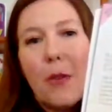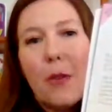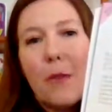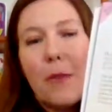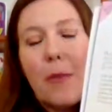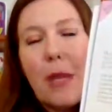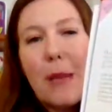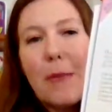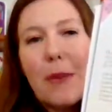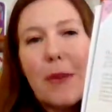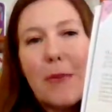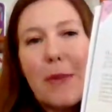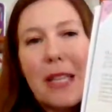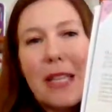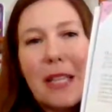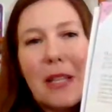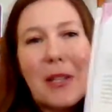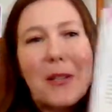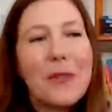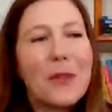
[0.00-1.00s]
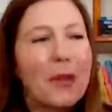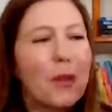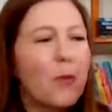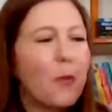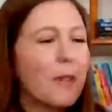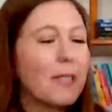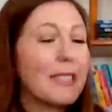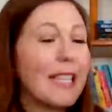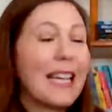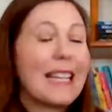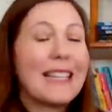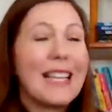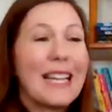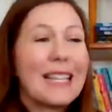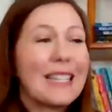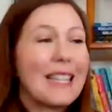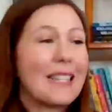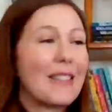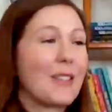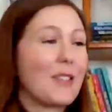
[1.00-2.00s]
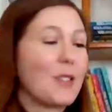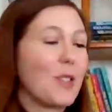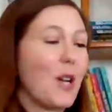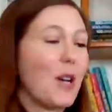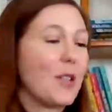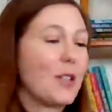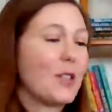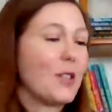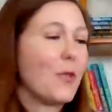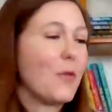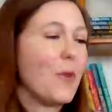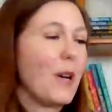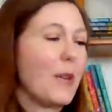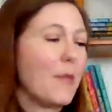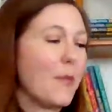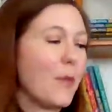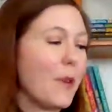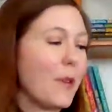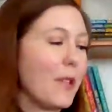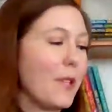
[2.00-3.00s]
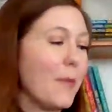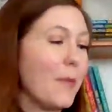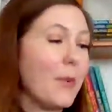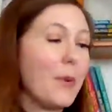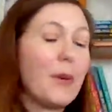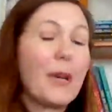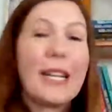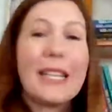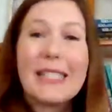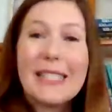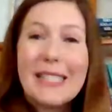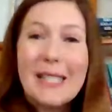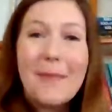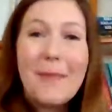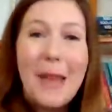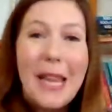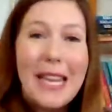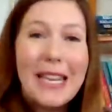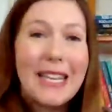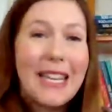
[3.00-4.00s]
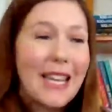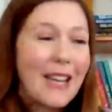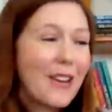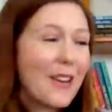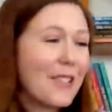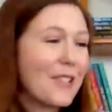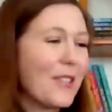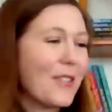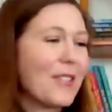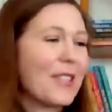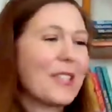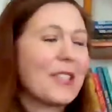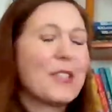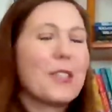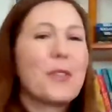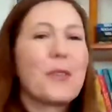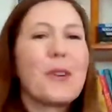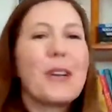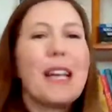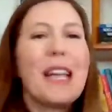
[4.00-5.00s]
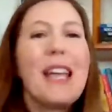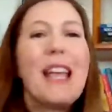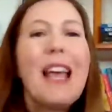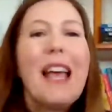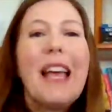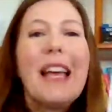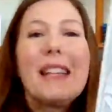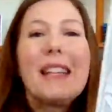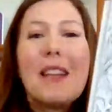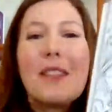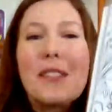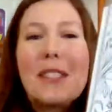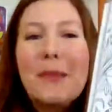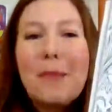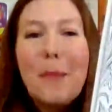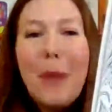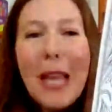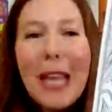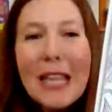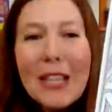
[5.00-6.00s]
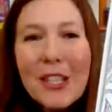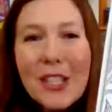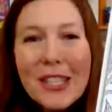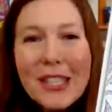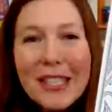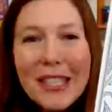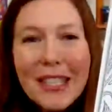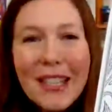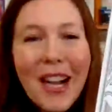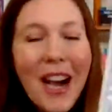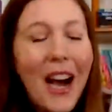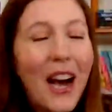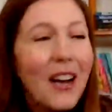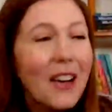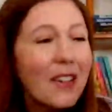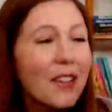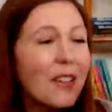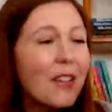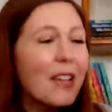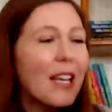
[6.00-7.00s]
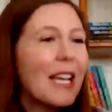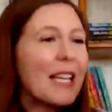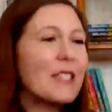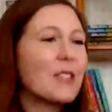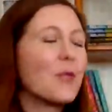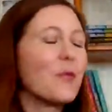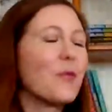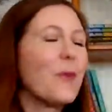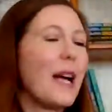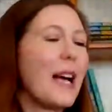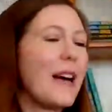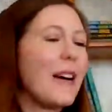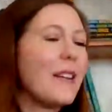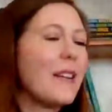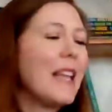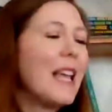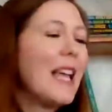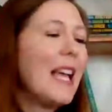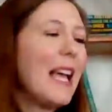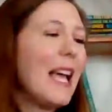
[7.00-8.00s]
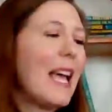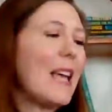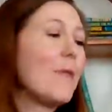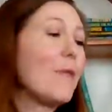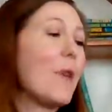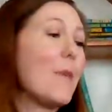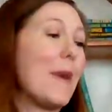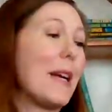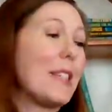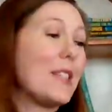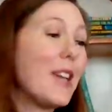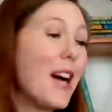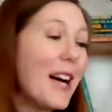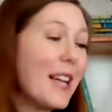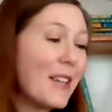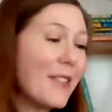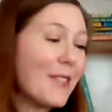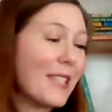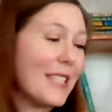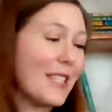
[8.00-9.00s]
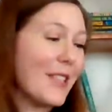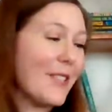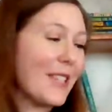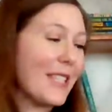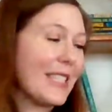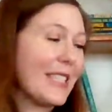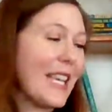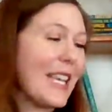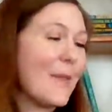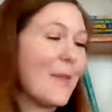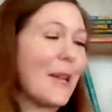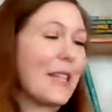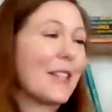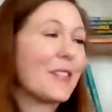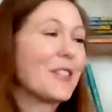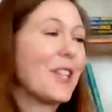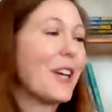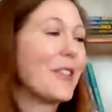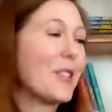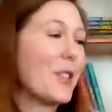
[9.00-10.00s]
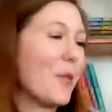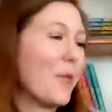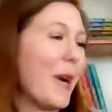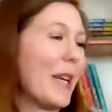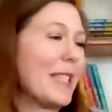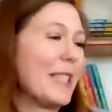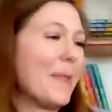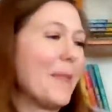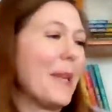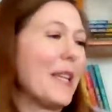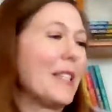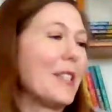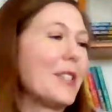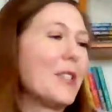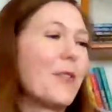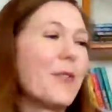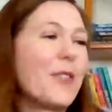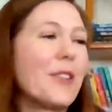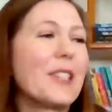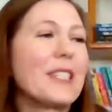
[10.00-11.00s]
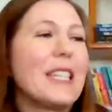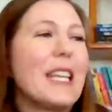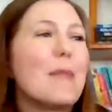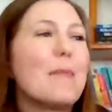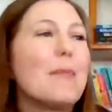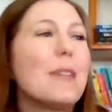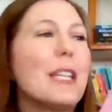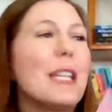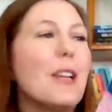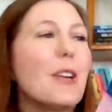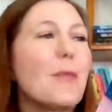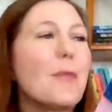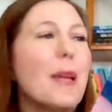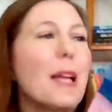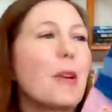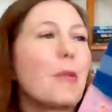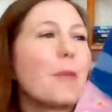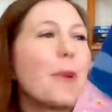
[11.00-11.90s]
people meeting unicorns. I like that there's also one where the boy is the main character in the story. There's pages to color as well. And what my daughter was so excited about, there's also recipes. So for example, here, make